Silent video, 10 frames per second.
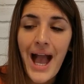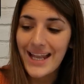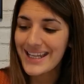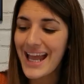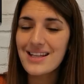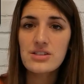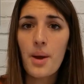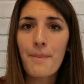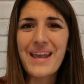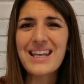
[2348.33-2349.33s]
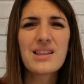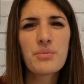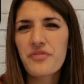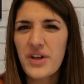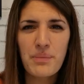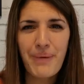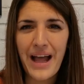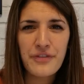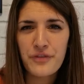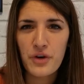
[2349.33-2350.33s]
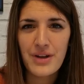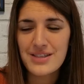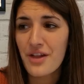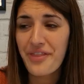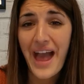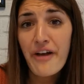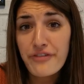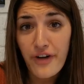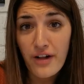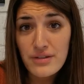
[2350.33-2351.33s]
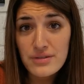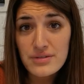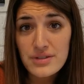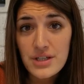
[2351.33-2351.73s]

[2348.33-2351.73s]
And again, it's not making them feel bad for it. It's not their fault.